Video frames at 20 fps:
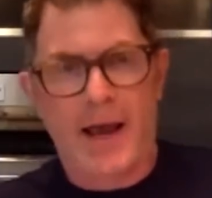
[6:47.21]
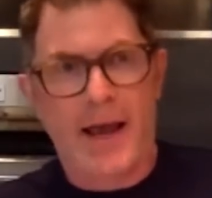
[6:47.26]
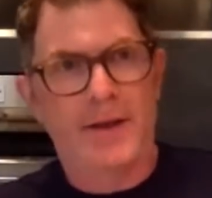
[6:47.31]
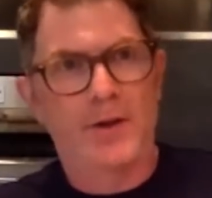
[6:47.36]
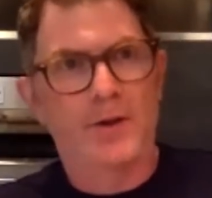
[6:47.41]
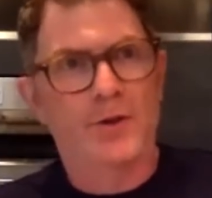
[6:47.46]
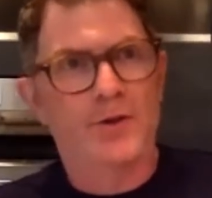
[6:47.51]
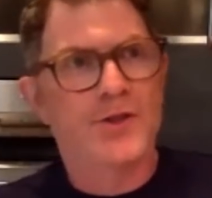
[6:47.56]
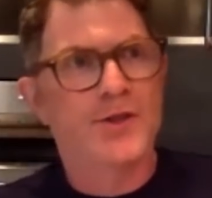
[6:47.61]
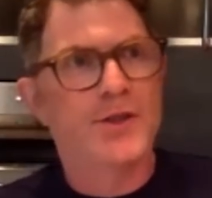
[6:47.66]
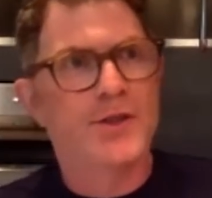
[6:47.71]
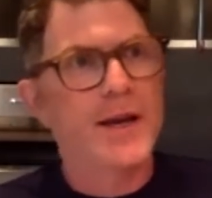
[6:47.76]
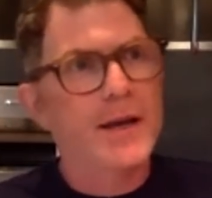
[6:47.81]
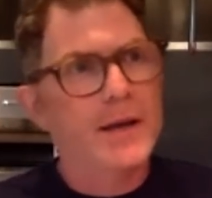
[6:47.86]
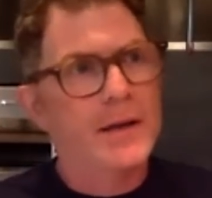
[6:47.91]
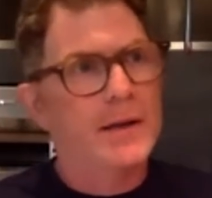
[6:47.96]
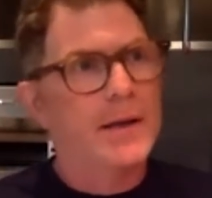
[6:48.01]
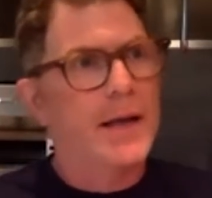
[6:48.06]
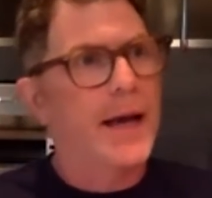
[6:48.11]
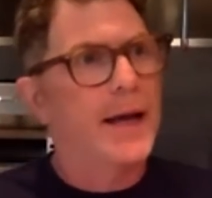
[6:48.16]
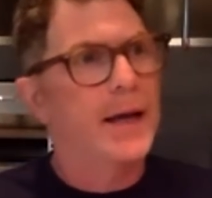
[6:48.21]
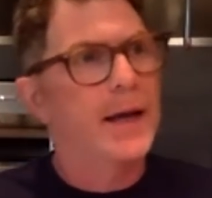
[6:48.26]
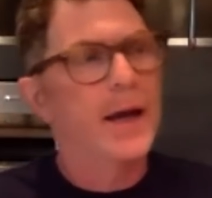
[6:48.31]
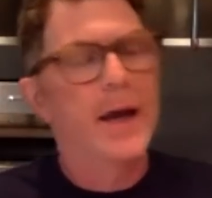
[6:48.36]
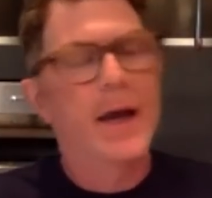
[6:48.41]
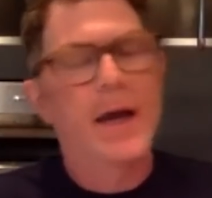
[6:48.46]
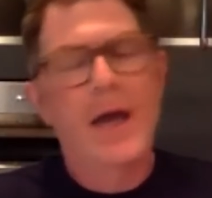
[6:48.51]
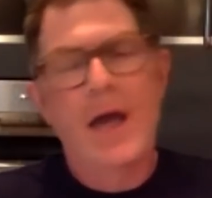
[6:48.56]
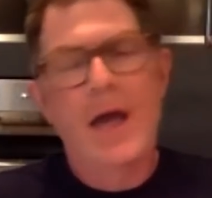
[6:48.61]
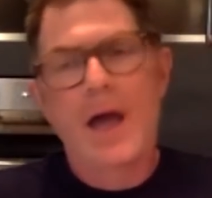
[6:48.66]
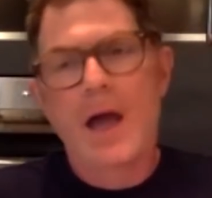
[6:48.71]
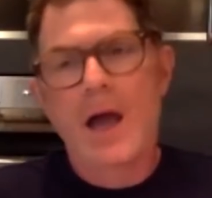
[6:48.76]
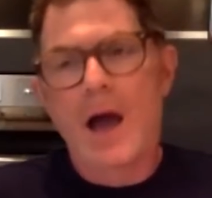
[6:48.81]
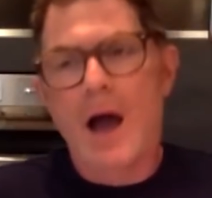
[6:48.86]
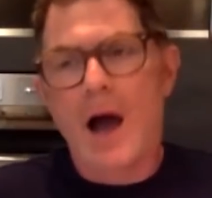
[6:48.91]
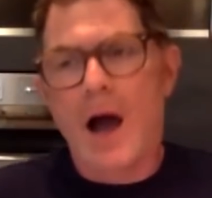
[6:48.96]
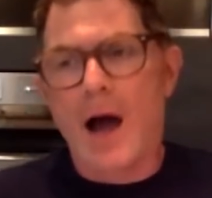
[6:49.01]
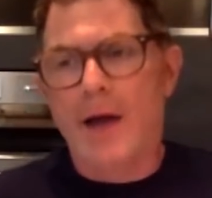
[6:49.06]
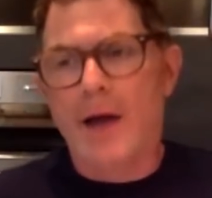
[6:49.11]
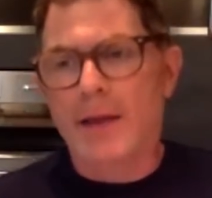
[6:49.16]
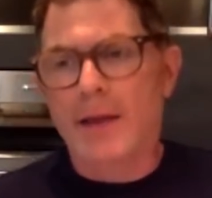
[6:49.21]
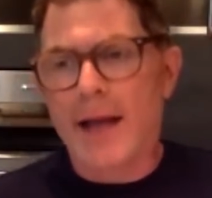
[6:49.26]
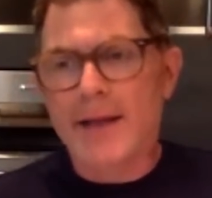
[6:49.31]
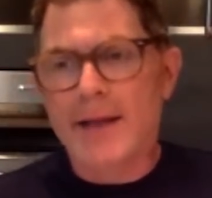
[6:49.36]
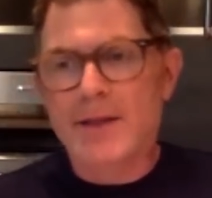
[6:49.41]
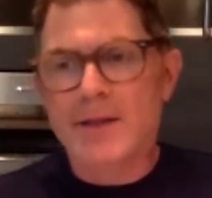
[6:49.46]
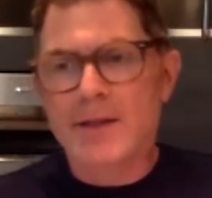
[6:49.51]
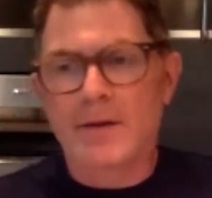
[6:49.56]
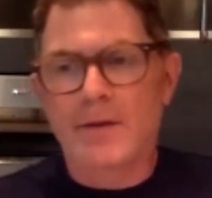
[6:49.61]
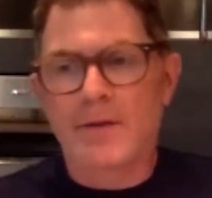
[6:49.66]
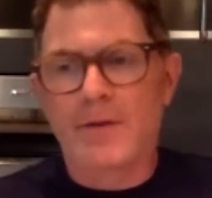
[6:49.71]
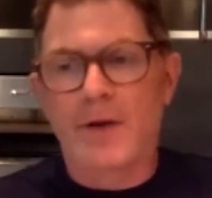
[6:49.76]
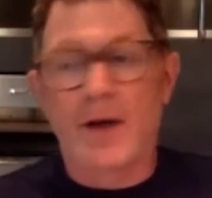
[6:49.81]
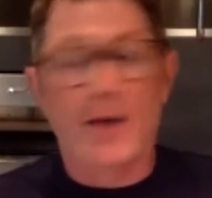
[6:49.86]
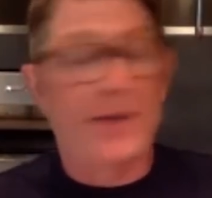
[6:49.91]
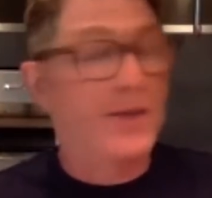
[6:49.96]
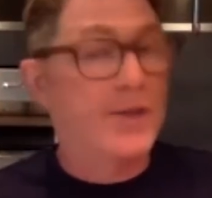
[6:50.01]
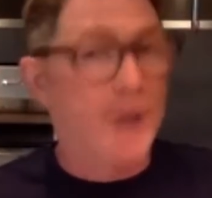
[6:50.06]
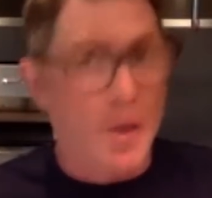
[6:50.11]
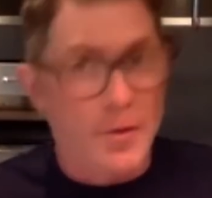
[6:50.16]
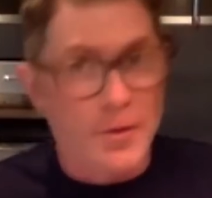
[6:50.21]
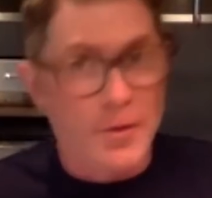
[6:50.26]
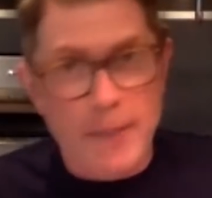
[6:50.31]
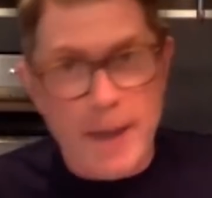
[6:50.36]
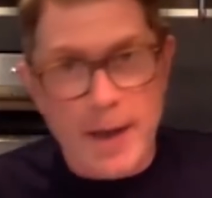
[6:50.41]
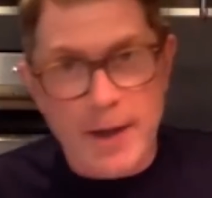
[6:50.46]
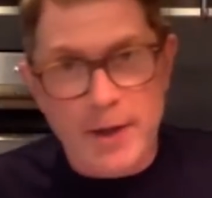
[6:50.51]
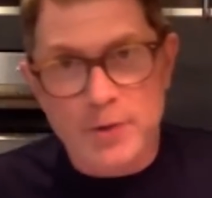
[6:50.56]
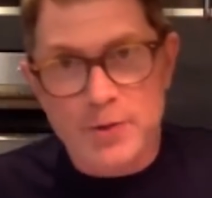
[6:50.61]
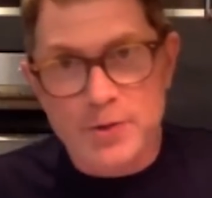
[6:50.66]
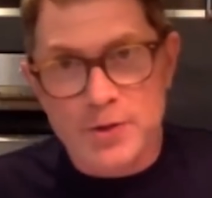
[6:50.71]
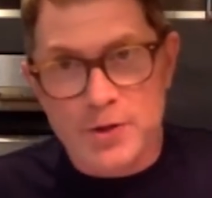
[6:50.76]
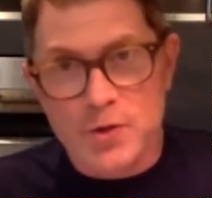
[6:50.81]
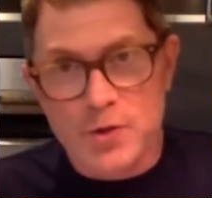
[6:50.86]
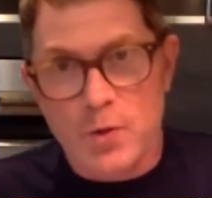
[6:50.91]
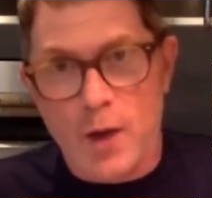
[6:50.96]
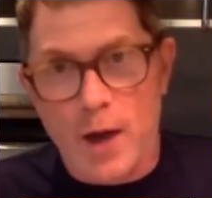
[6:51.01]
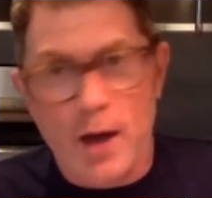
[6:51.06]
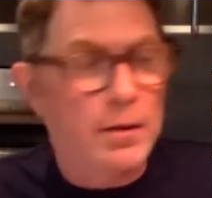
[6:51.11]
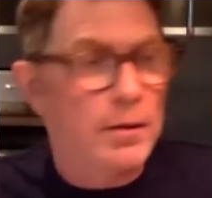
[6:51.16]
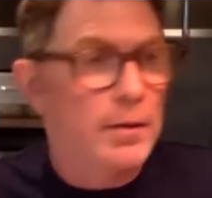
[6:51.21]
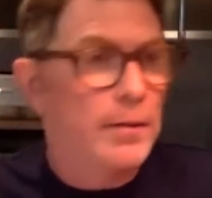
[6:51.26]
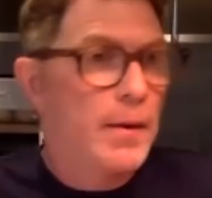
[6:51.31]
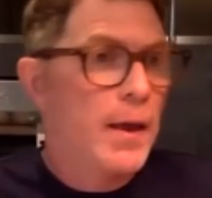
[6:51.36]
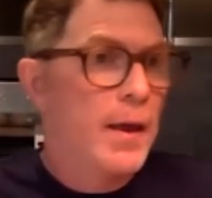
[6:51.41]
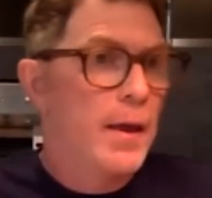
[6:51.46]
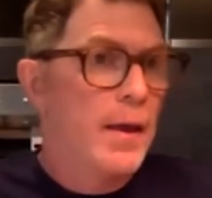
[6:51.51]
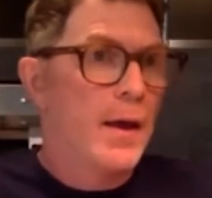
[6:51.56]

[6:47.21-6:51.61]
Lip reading: And you'll see it like on lots of Southern menus as well.